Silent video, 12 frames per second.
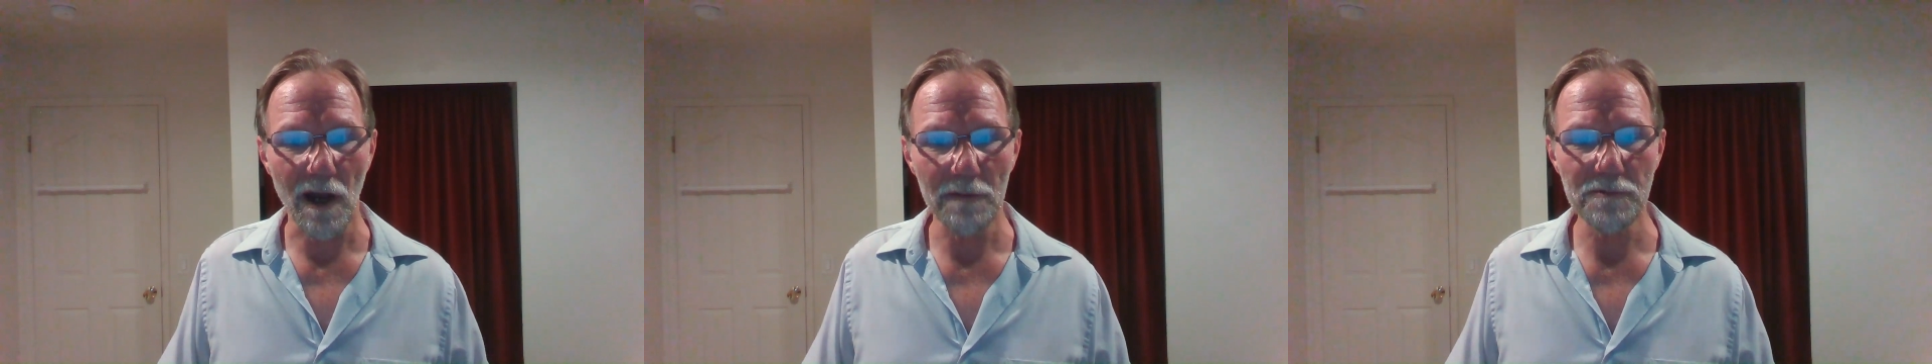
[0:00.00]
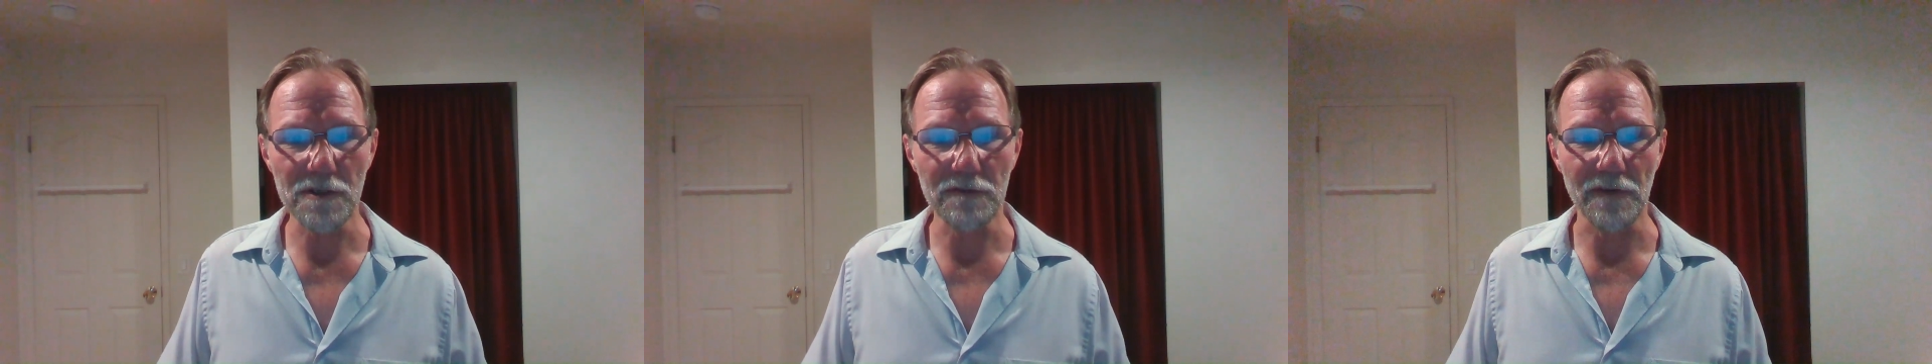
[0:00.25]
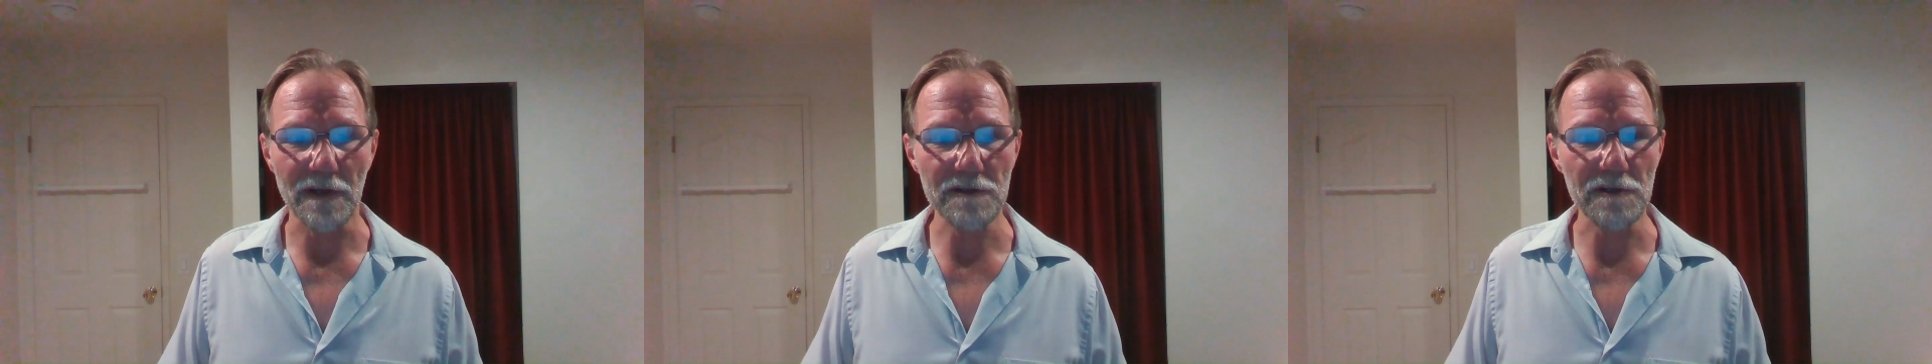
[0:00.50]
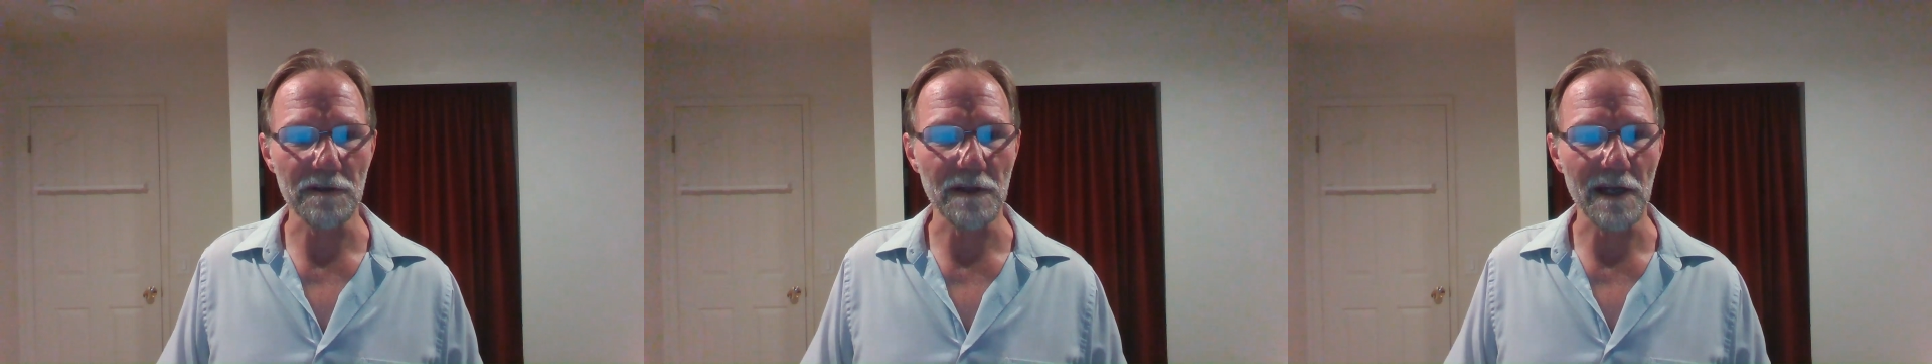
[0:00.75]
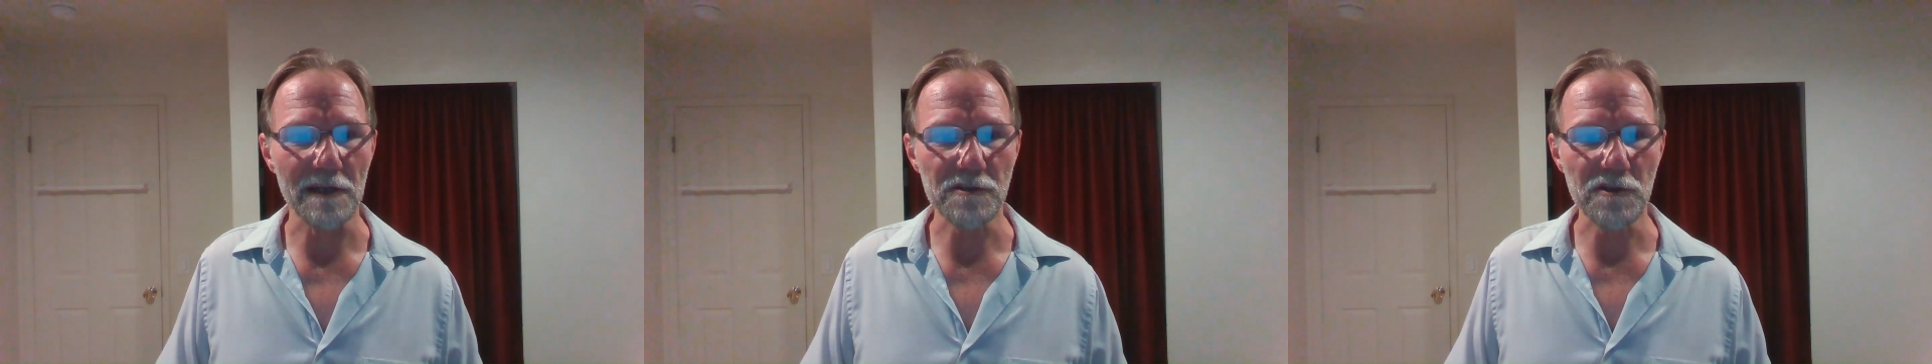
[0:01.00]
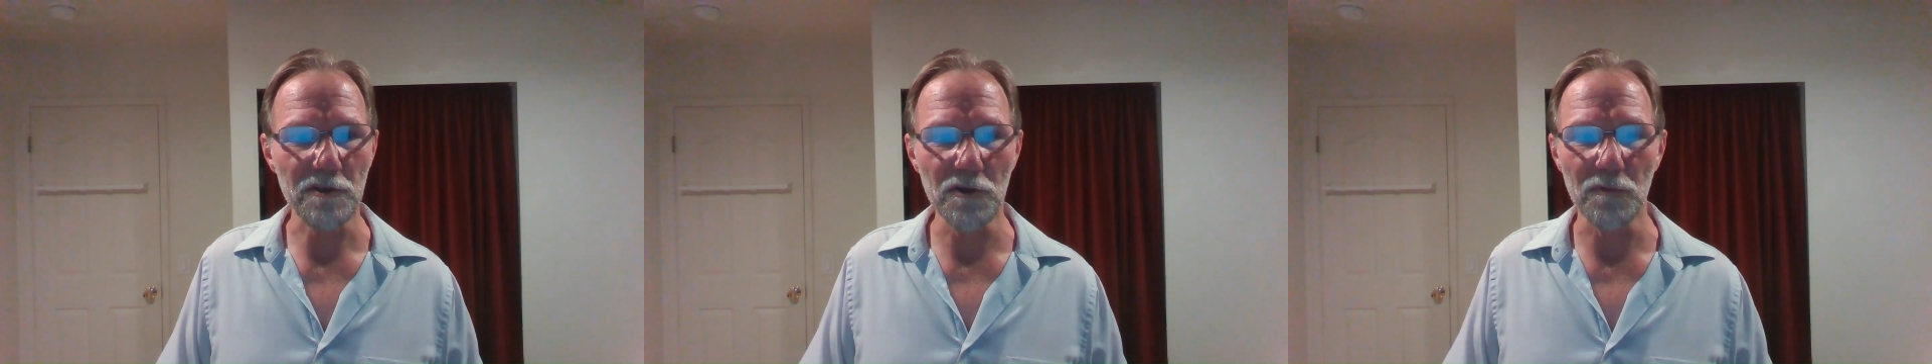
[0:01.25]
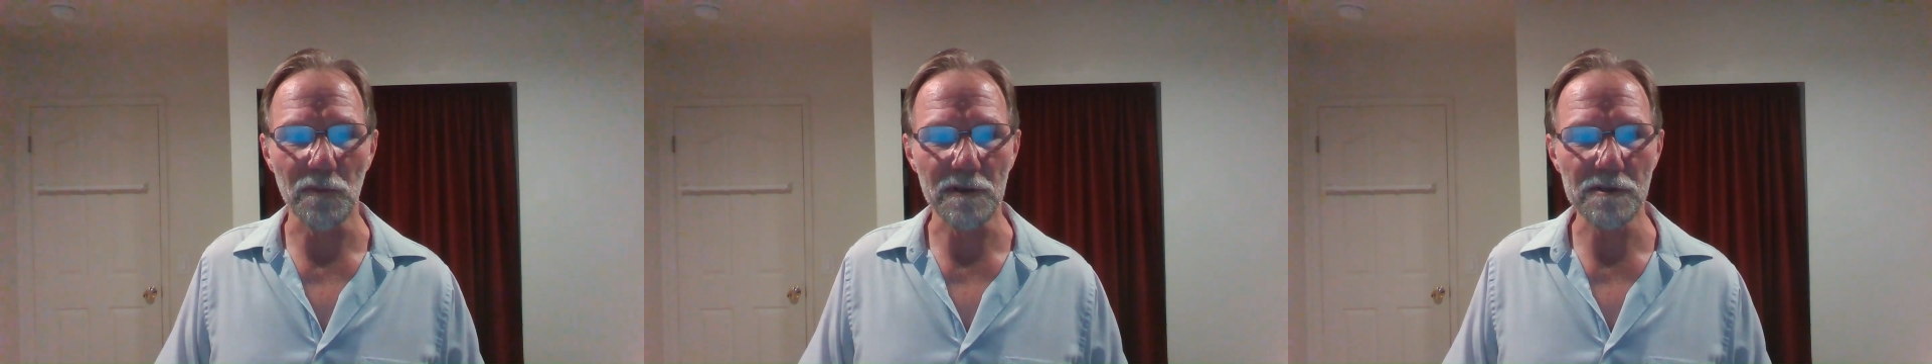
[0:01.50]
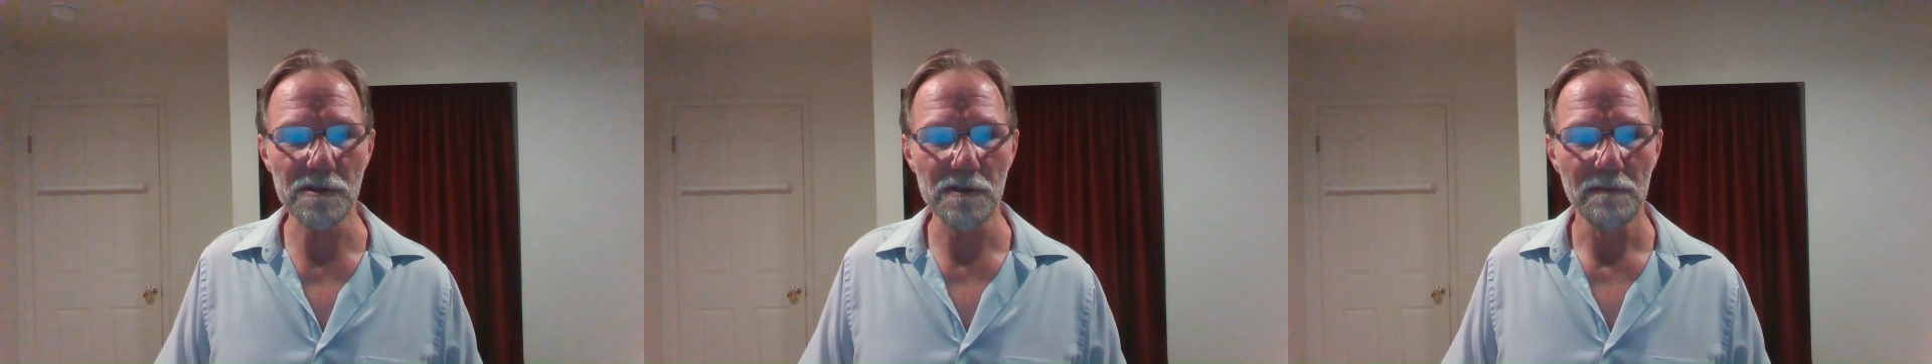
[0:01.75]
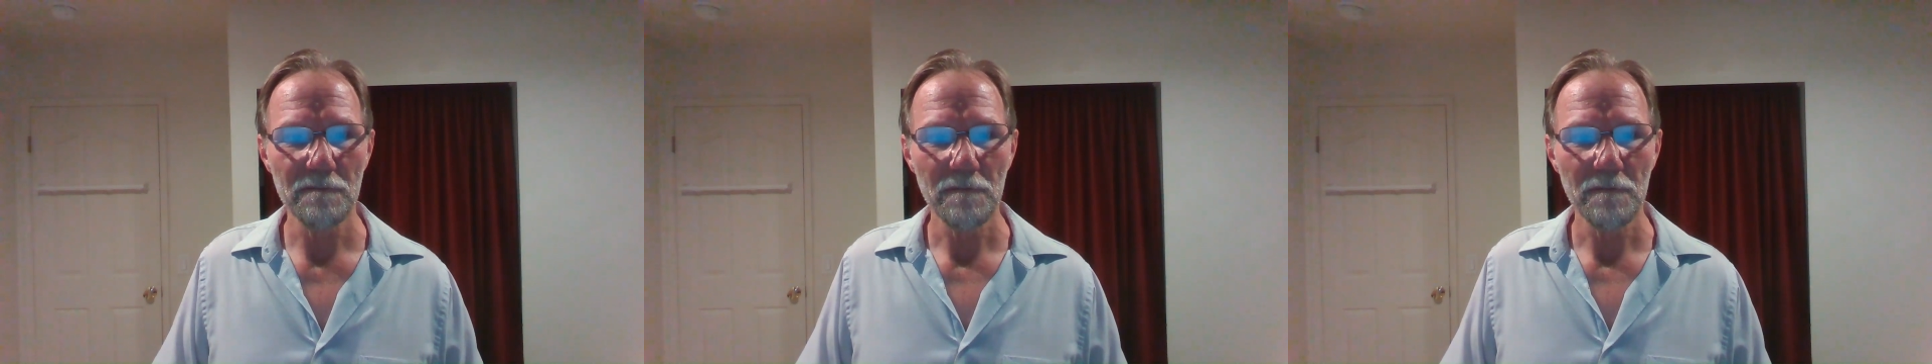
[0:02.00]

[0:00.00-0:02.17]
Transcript: observation that as humans,